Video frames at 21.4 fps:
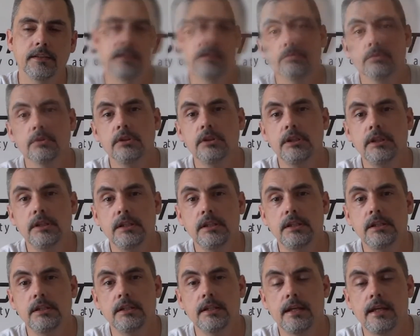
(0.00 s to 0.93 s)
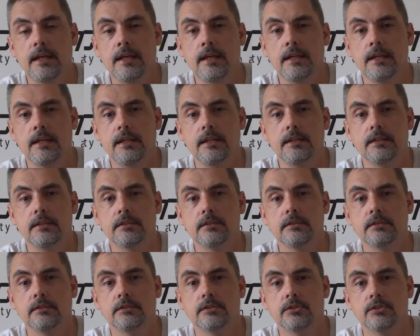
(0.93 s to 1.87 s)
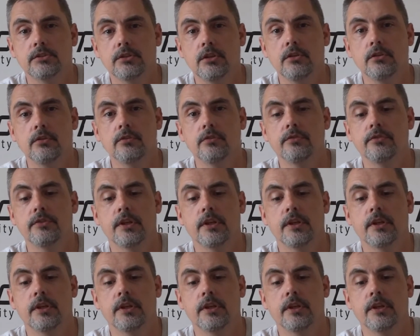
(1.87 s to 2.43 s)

You really need a stove